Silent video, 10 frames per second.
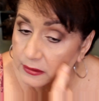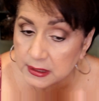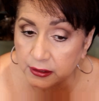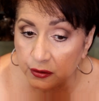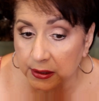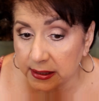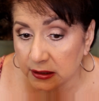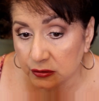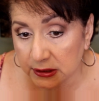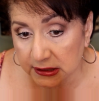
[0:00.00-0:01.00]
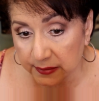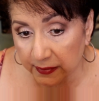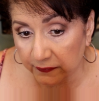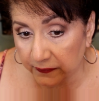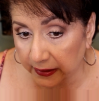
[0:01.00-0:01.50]
It's like you can actually see
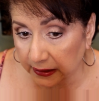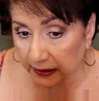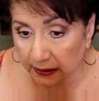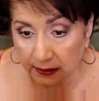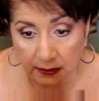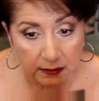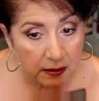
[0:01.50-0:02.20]
my veining.